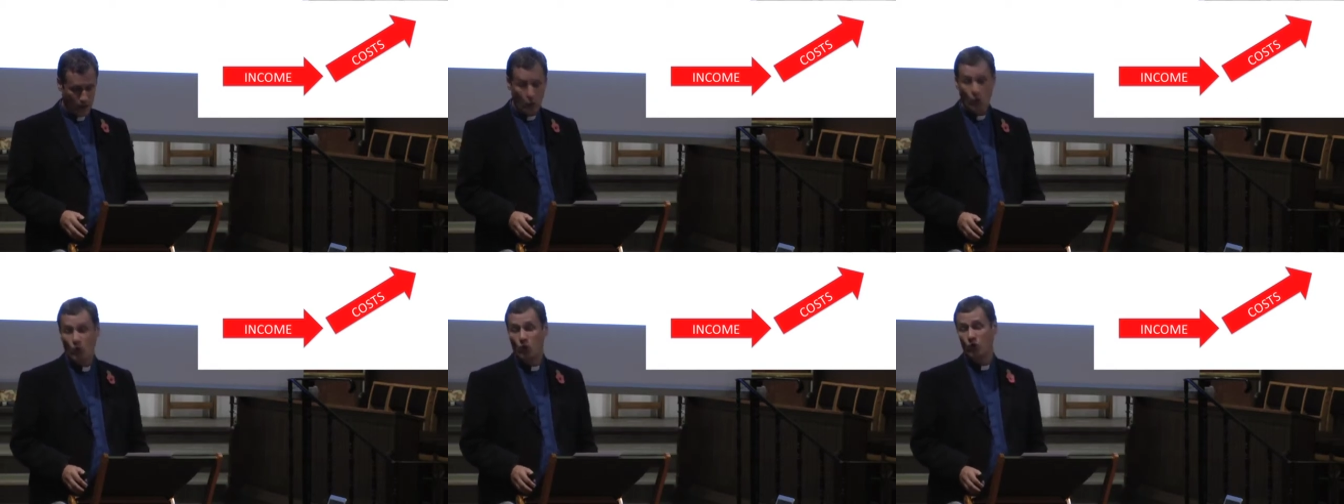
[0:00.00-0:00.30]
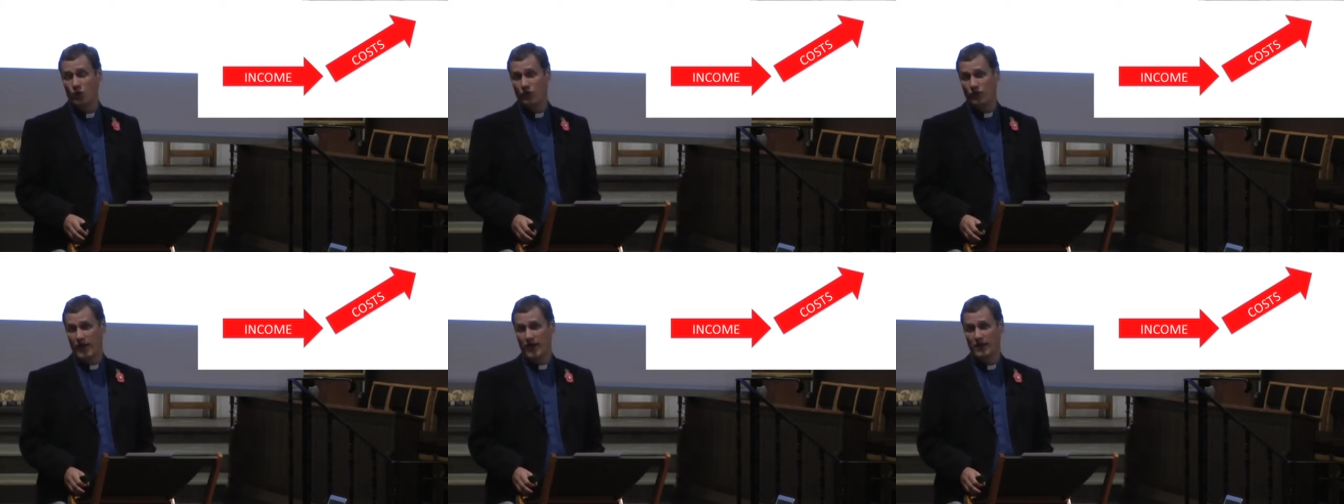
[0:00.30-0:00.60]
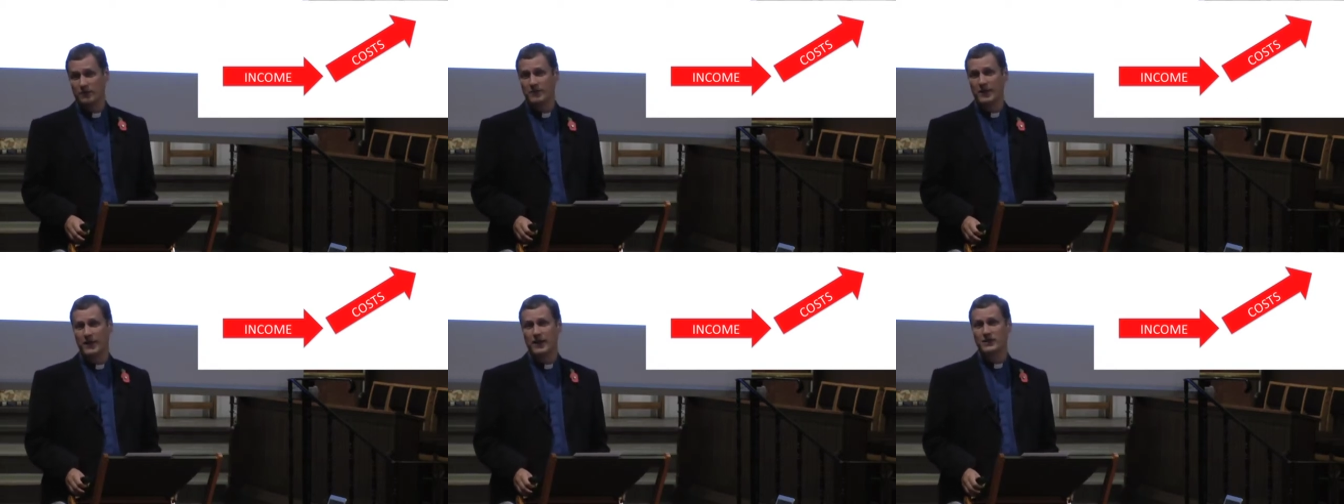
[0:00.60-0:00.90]
All of
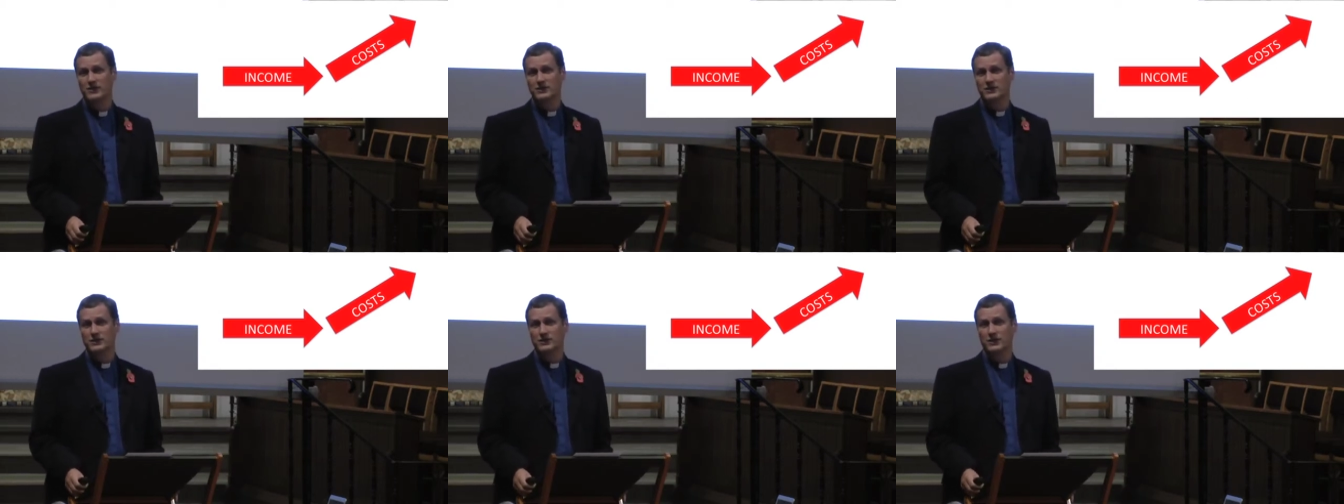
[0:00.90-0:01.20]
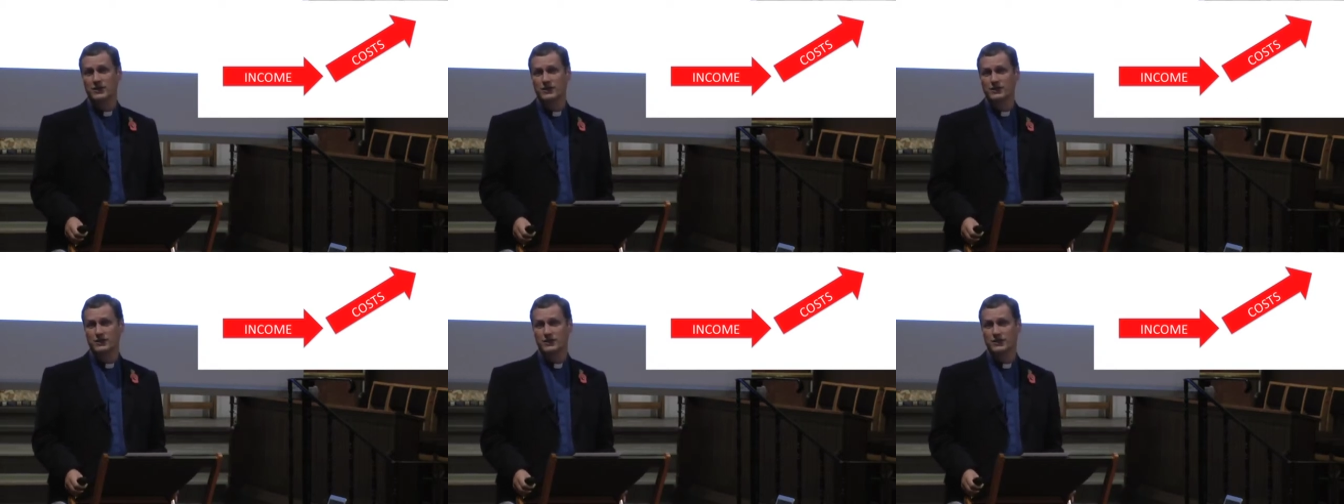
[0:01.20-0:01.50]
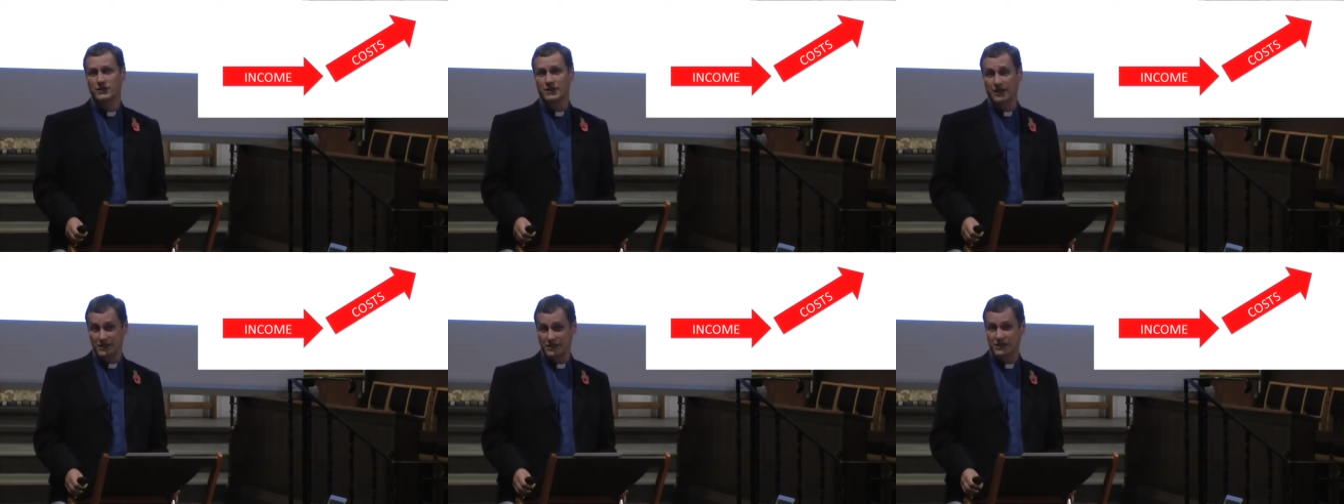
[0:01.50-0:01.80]
that means
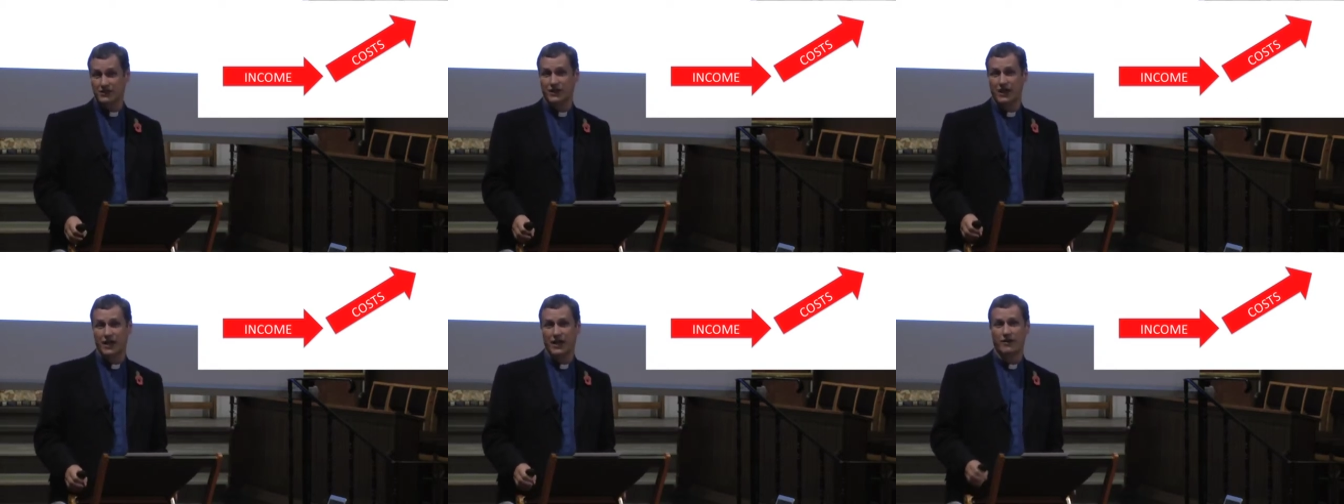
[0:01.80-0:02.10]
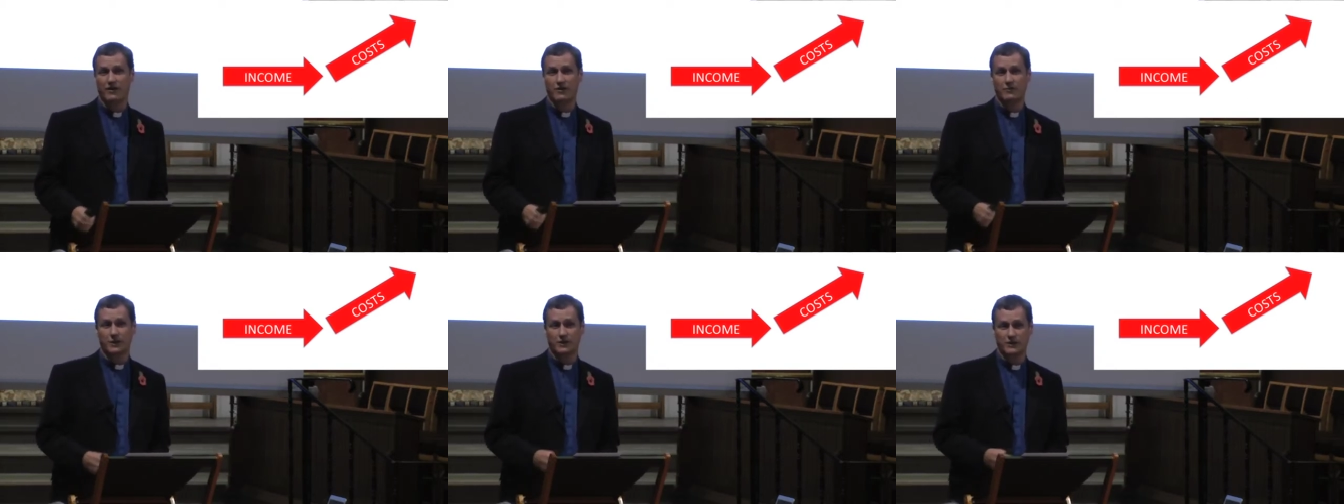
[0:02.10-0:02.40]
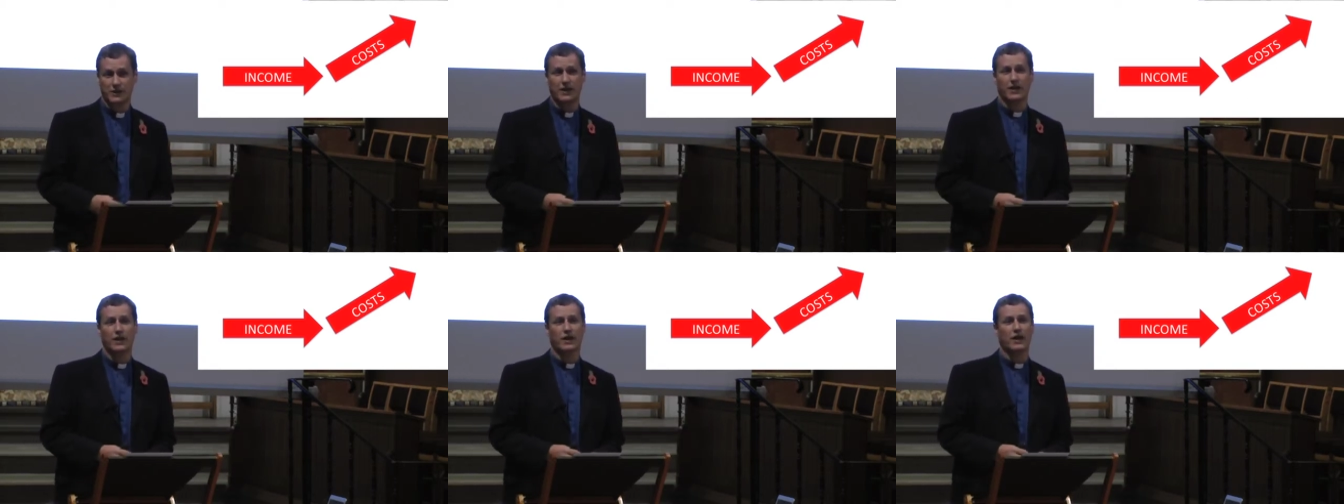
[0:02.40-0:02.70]
that this year in
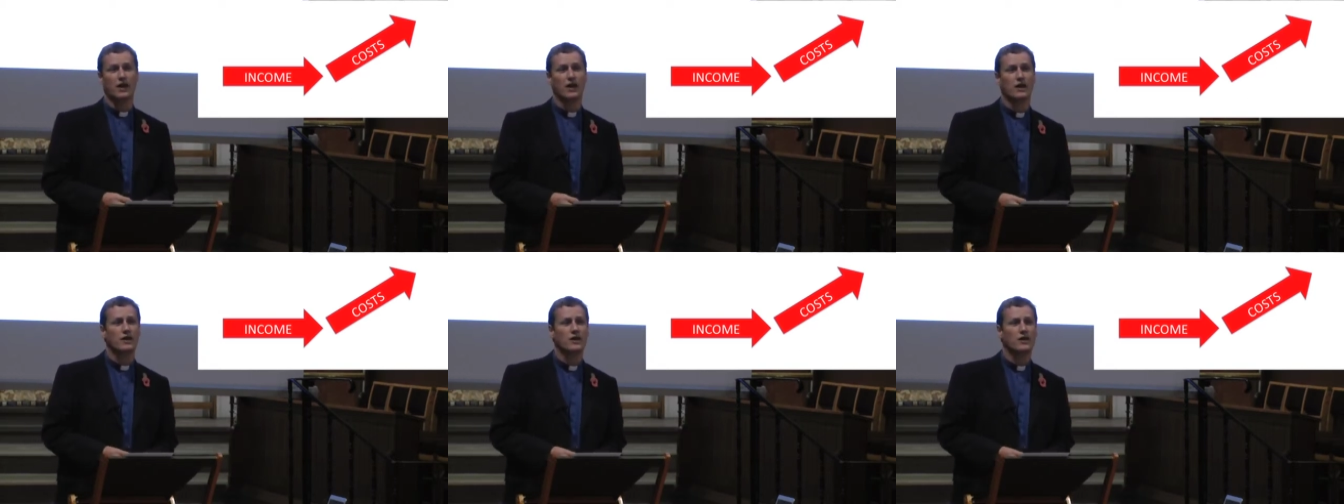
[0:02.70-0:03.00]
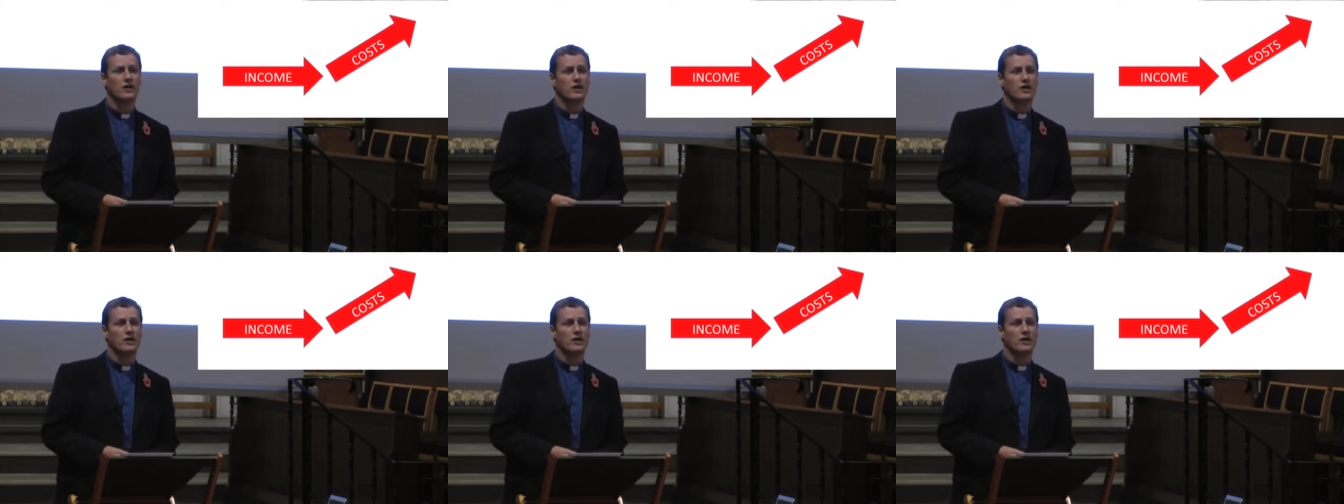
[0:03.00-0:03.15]
particular,